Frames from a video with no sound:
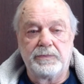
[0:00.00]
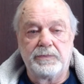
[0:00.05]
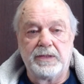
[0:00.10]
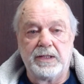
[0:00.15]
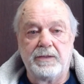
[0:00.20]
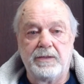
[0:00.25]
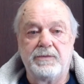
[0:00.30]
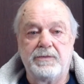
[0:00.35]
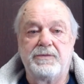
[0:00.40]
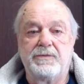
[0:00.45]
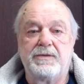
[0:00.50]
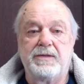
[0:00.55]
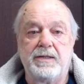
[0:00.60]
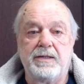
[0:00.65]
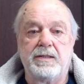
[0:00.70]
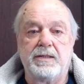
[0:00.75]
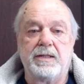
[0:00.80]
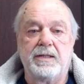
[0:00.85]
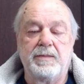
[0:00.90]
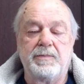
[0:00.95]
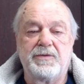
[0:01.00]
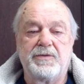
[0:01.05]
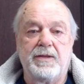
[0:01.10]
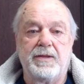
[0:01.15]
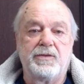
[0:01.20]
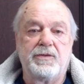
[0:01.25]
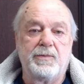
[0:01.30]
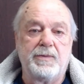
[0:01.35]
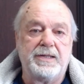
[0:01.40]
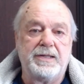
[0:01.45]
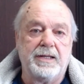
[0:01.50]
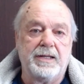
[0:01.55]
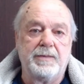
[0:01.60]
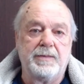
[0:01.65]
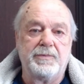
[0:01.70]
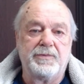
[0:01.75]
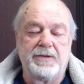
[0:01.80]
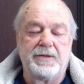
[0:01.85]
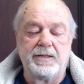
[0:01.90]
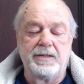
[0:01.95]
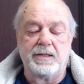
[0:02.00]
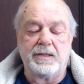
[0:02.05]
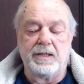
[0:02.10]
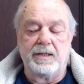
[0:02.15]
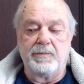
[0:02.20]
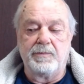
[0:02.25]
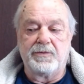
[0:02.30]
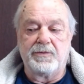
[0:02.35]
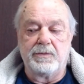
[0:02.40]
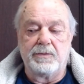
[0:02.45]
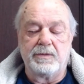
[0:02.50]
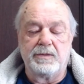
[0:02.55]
It's 10 times, not 3 times, 10 times.